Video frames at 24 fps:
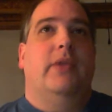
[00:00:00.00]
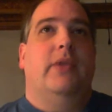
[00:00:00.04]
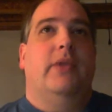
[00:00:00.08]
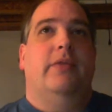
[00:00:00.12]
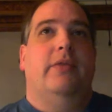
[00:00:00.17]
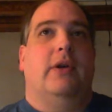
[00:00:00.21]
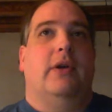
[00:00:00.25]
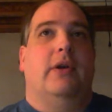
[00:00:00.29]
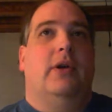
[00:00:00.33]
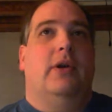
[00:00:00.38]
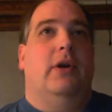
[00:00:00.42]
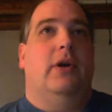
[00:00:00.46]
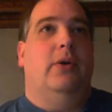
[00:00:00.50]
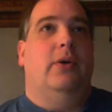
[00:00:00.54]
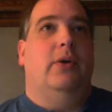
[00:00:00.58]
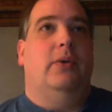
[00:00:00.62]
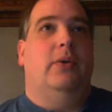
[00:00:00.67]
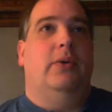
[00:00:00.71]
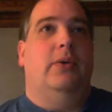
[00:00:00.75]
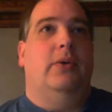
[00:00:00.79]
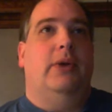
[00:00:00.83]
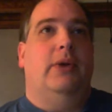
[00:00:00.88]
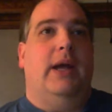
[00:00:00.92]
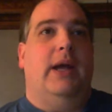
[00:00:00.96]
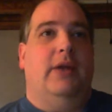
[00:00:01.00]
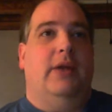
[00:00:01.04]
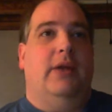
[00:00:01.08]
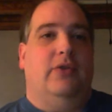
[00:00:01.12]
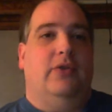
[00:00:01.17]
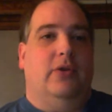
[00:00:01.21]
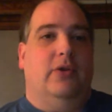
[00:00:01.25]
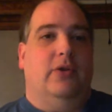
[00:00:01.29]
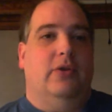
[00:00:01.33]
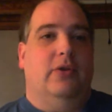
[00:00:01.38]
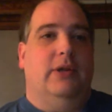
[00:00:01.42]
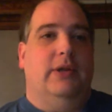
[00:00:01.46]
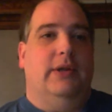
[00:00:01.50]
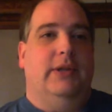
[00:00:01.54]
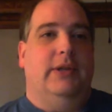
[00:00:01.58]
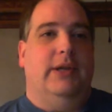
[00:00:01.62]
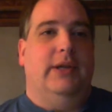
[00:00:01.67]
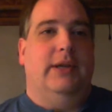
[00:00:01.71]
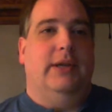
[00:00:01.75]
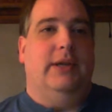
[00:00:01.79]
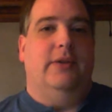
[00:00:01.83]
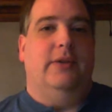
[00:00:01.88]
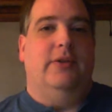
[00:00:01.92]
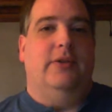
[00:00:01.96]
The code as it currently
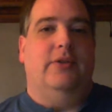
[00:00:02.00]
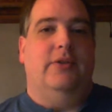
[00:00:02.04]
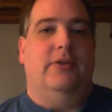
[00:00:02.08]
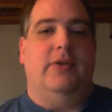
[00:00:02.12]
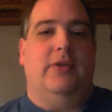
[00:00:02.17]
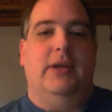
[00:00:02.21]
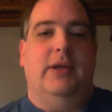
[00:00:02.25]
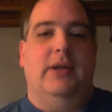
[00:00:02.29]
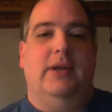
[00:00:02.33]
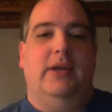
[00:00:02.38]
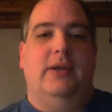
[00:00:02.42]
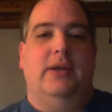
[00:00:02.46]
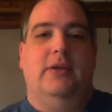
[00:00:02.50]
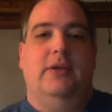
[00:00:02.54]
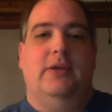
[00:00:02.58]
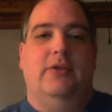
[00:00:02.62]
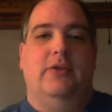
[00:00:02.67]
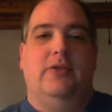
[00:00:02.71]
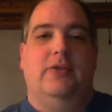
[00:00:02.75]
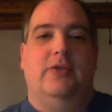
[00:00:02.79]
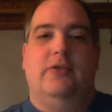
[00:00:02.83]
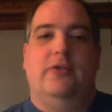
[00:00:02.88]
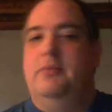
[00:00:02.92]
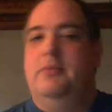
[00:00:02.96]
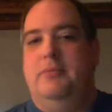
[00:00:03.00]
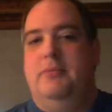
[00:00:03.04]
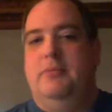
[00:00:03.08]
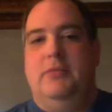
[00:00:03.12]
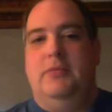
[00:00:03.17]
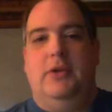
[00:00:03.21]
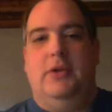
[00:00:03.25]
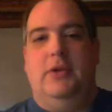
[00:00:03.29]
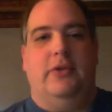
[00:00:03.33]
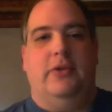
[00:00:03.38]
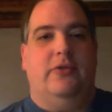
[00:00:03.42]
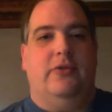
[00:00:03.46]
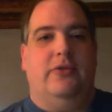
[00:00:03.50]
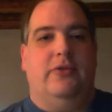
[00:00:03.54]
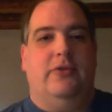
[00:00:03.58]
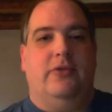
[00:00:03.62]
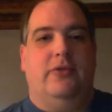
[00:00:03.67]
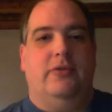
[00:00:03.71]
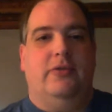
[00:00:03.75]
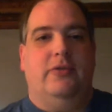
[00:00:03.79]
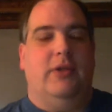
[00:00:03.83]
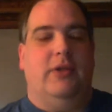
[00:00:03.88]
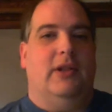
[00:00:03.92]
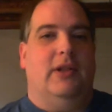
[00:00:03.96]
is
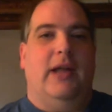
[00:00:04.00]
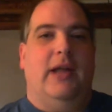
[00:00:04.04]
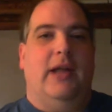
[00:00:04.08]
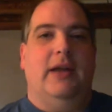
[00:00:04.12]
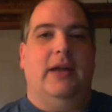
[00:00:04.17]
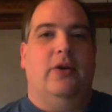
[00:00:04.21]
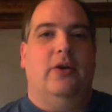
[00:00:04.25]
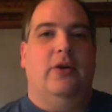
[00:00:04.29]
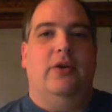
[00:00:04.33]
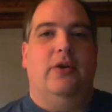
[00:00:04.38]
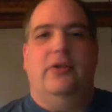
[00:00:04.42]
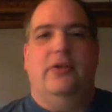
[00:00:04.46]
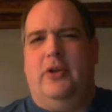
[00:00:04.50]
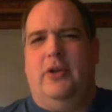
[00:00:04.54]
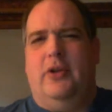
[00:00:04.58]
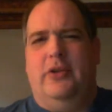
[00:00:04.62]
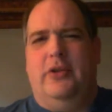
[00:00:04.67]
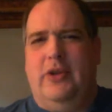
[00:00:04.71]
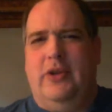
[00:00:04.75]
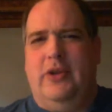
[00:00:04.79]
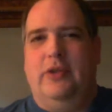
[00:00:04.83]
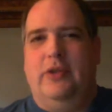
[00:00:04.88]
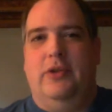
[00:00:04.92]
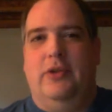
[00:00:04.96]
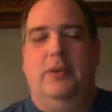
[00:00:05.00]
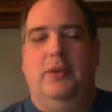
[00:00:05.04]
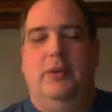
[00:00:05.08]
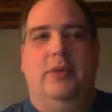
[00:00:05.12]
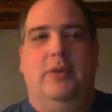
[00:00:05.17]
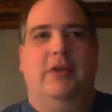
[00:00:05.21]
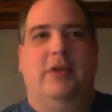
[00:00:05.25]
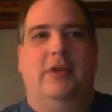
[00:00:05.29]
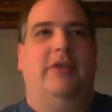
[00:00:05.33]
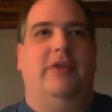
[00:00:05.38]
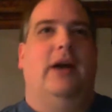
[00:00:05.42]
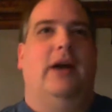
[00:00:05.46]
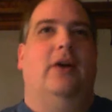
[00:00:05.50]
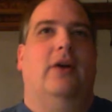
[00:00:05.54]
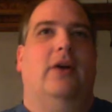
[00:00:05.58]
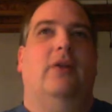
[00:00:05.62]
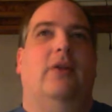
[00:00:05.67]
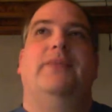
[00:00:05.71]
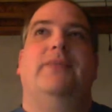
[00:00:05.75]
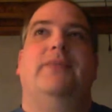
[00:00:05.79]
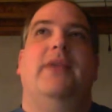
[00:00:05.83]
the client code is all essentially in one file.